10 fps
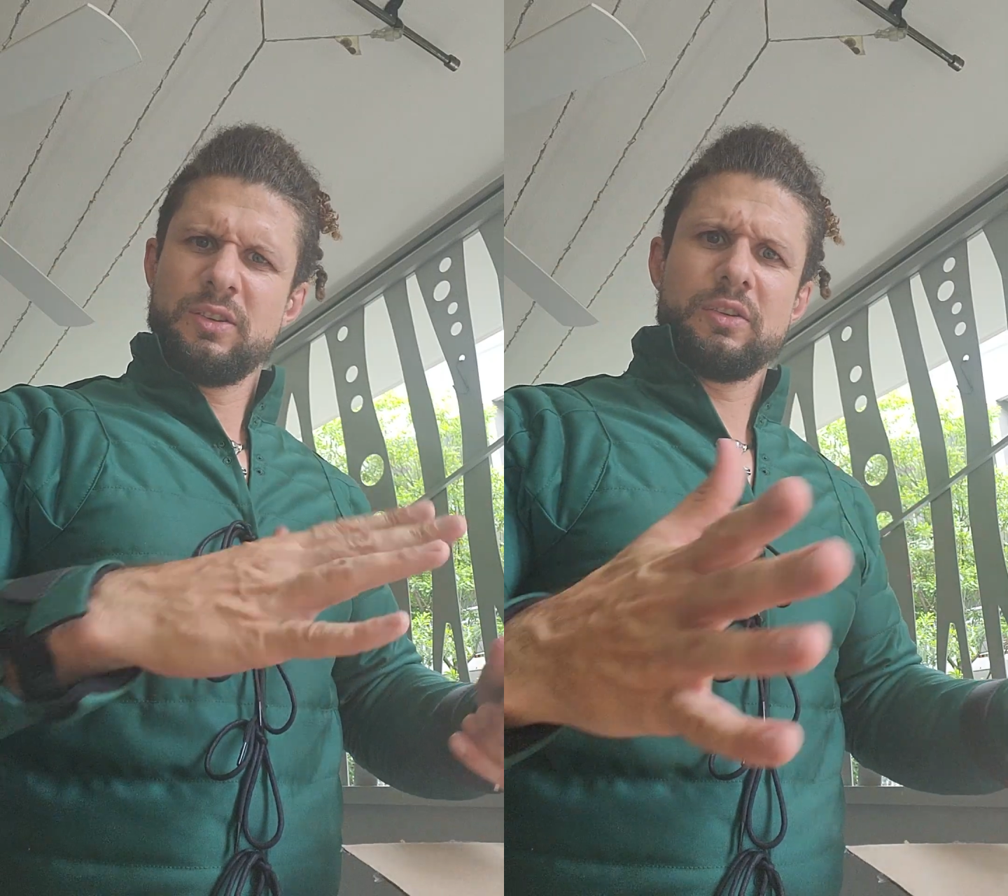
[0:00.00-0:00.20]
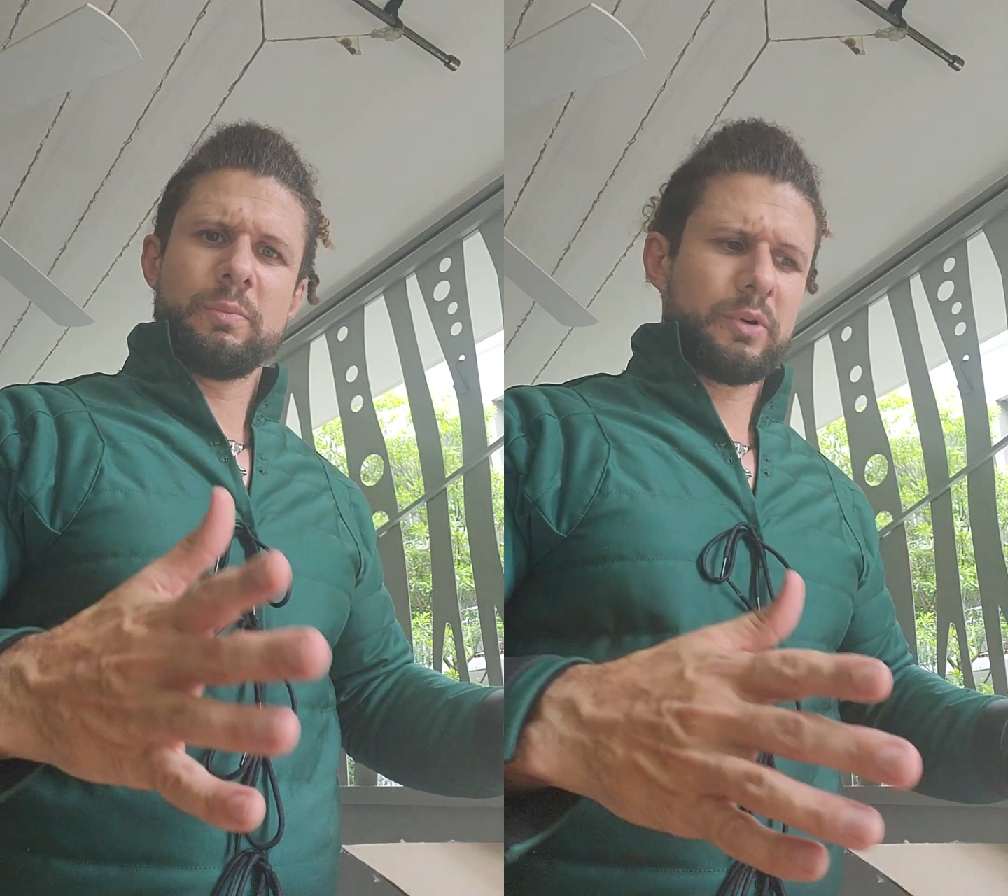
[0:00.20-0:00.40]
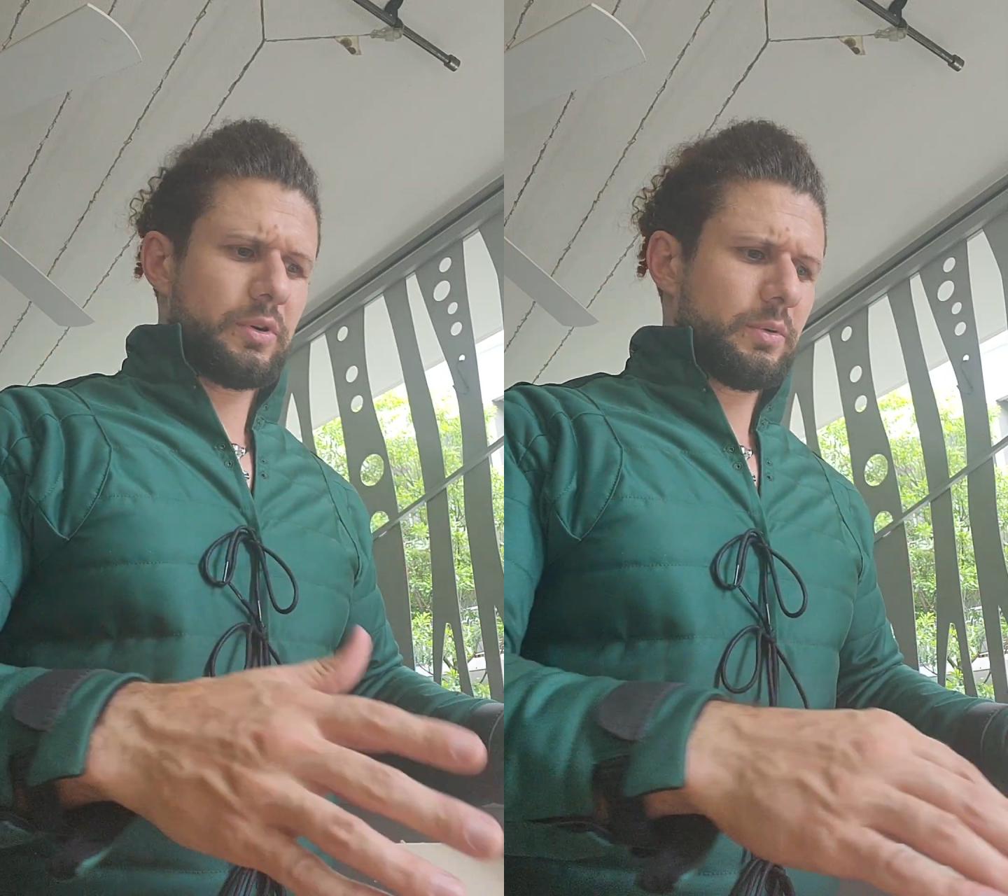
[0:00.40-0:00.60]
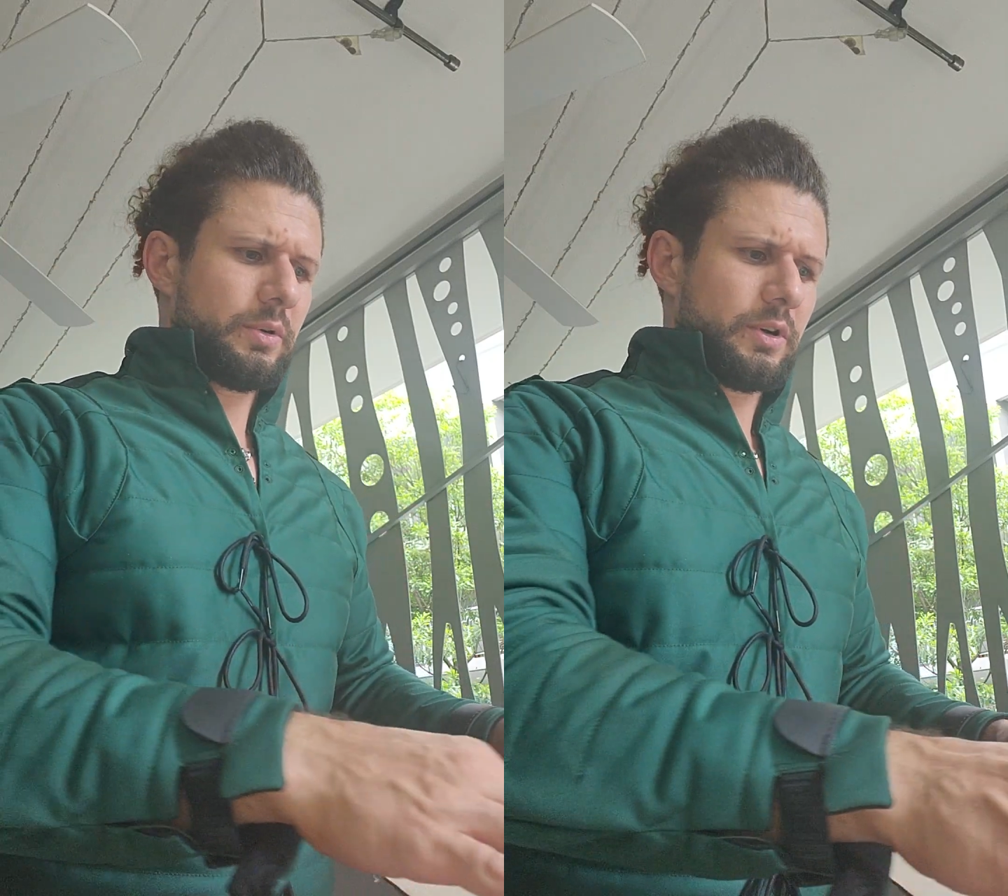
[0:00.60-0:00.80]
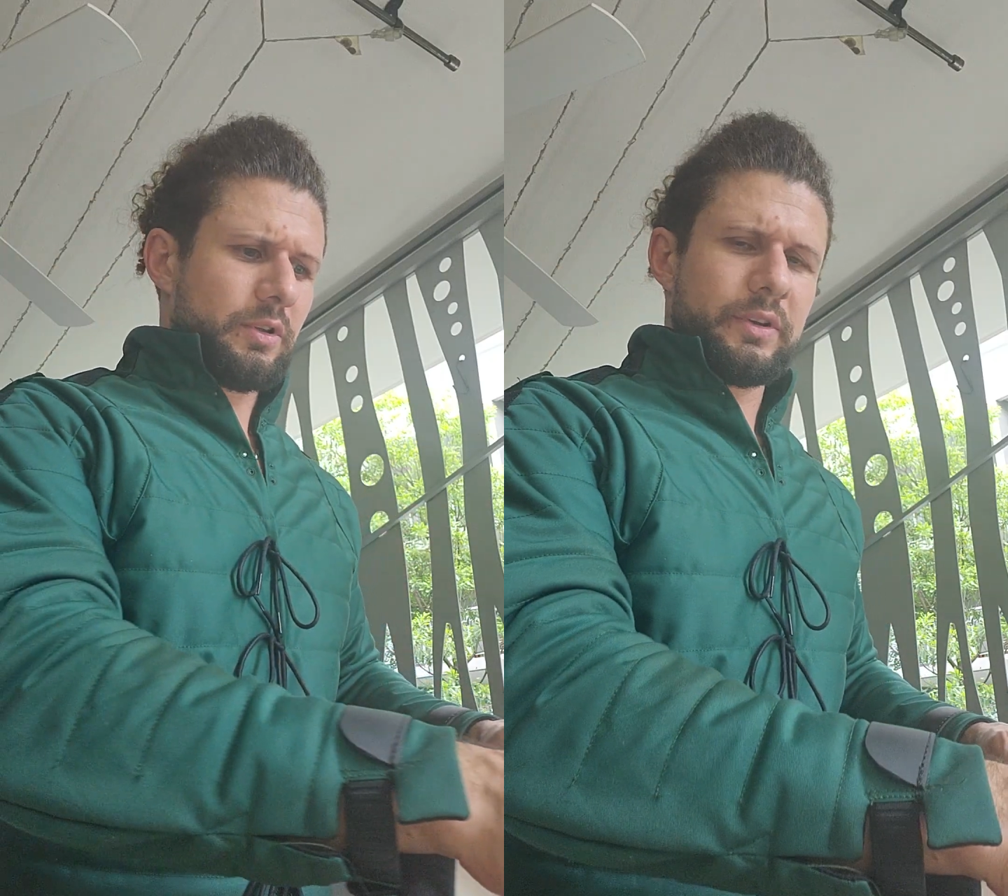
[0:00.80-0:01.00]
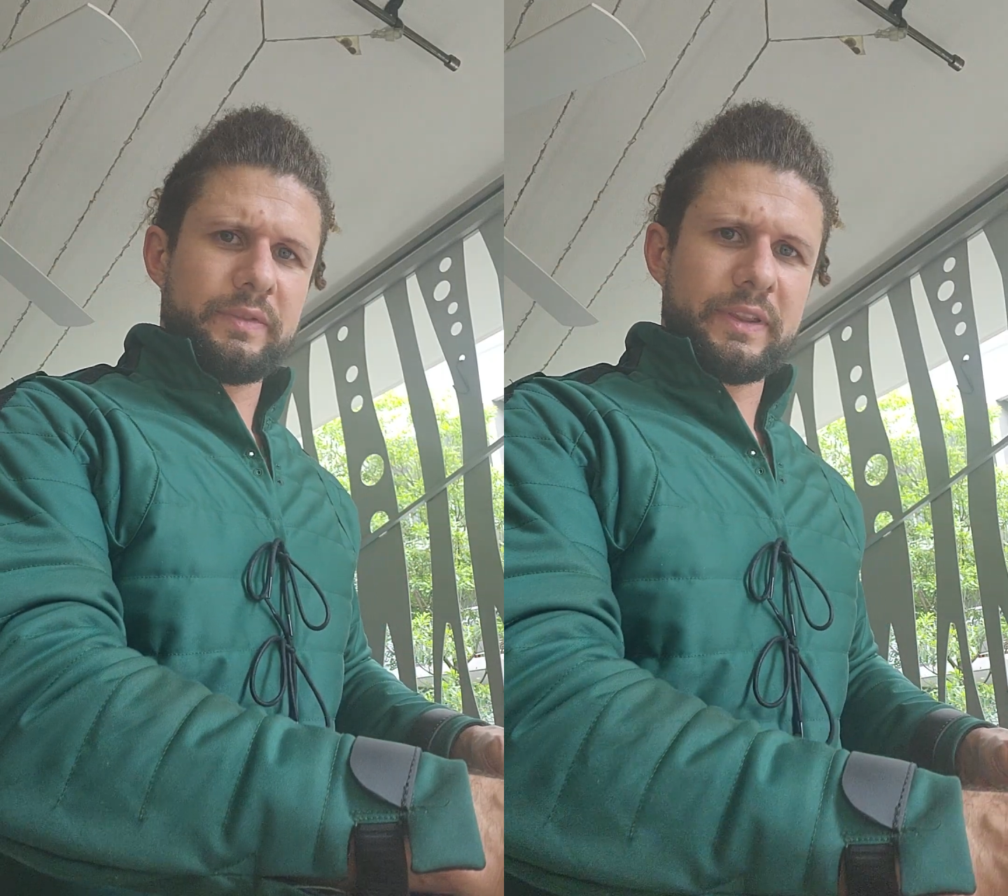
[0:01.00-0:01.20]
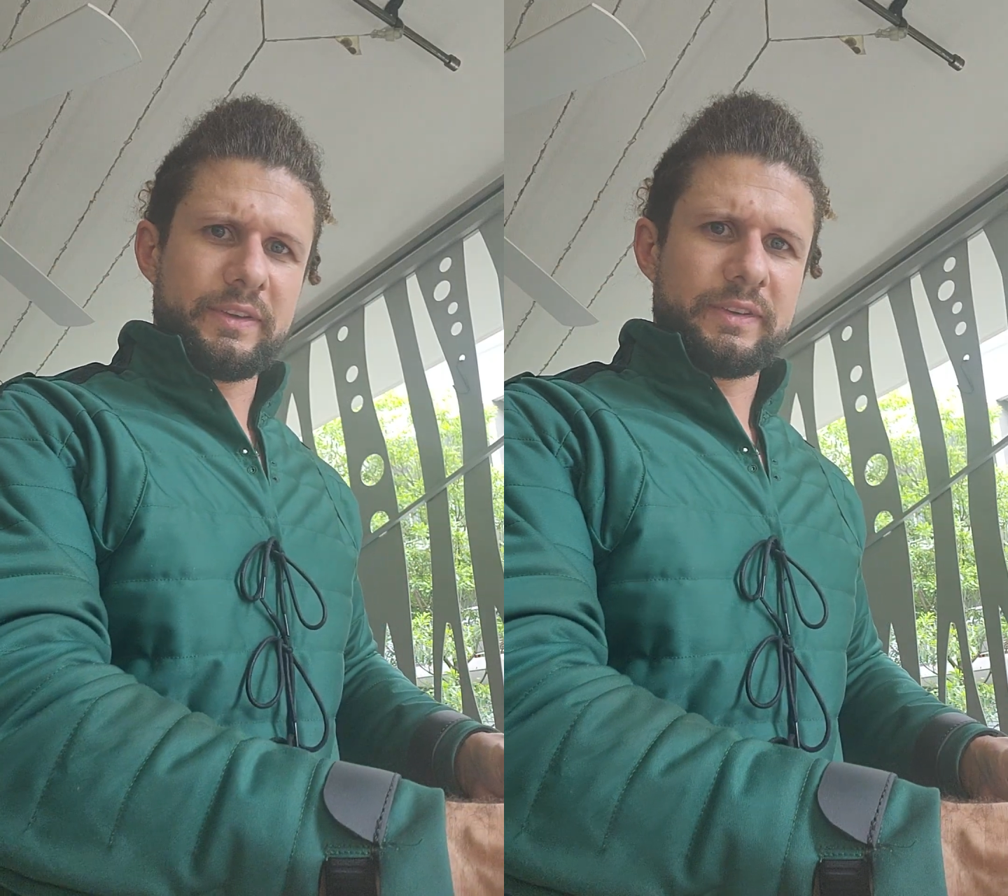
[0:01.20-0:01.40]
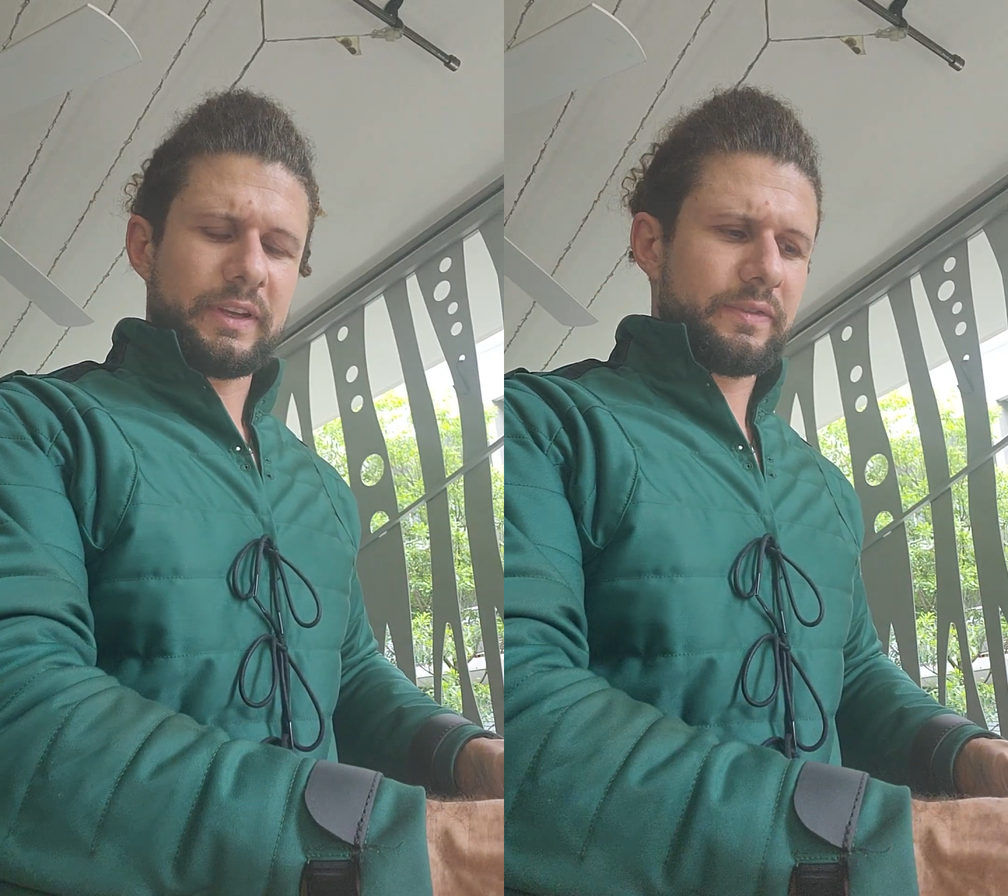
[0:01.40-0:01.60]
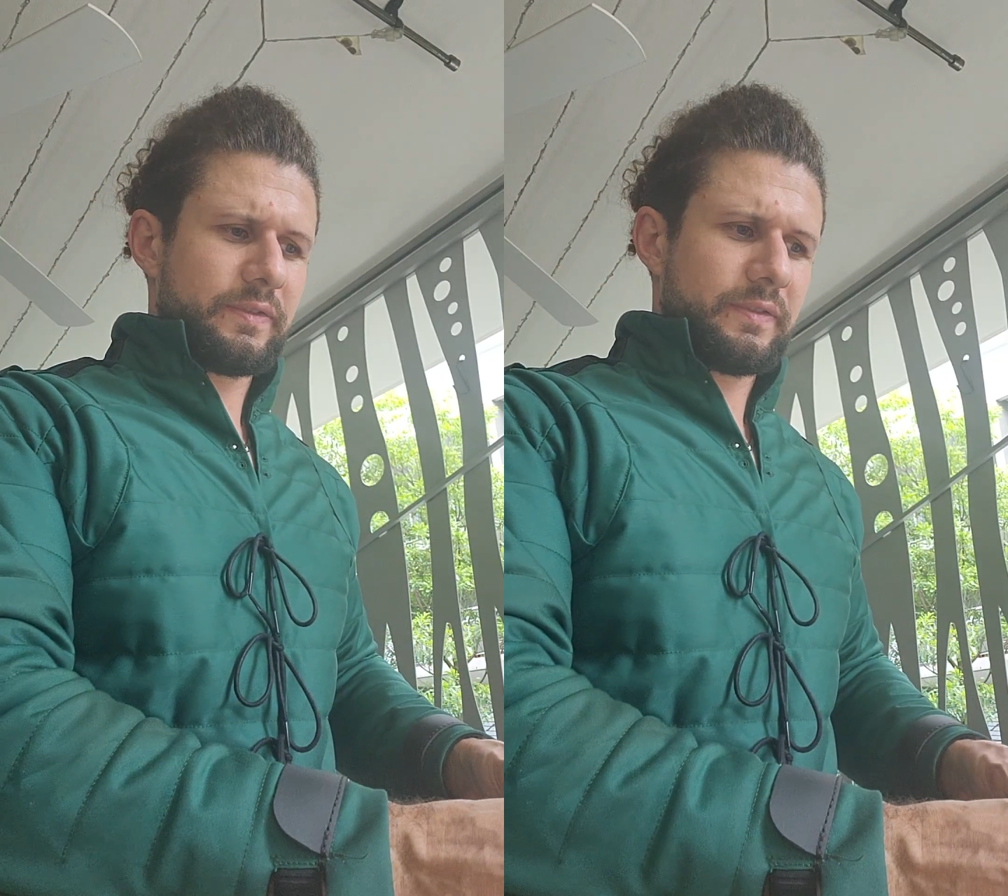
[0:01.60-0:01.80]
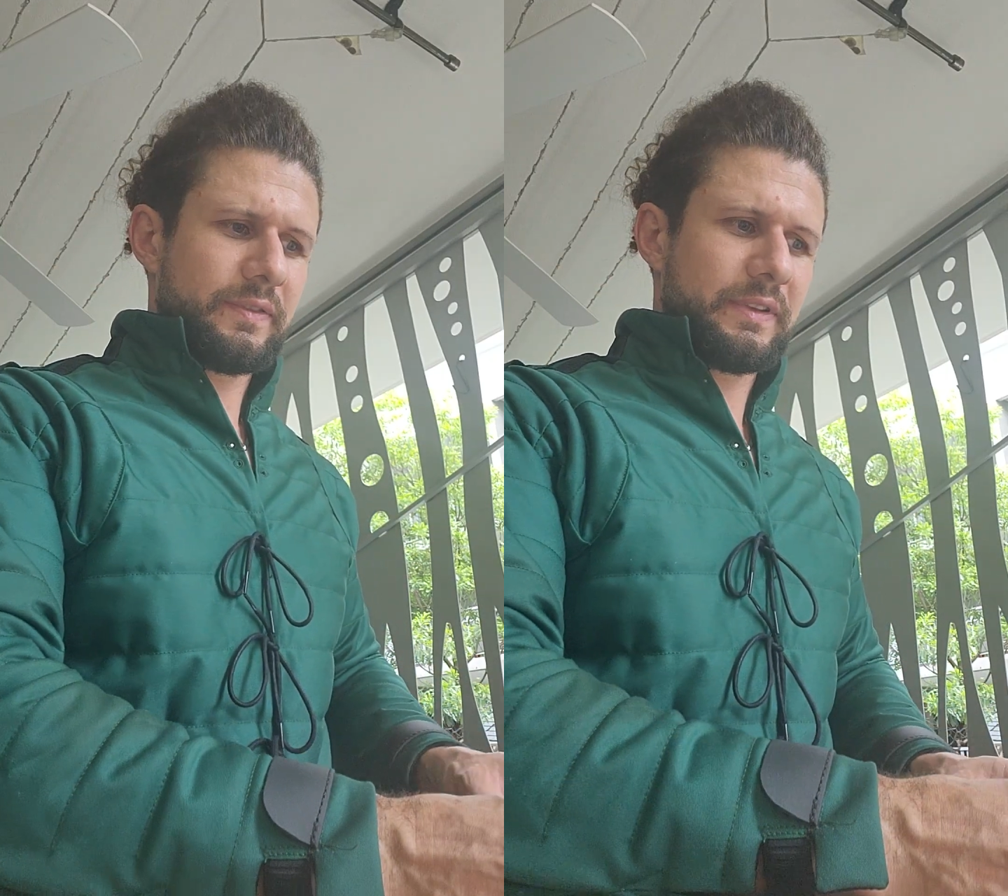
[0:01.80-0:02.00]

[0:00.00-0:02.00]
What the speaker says: You can borrow a lot of other stuff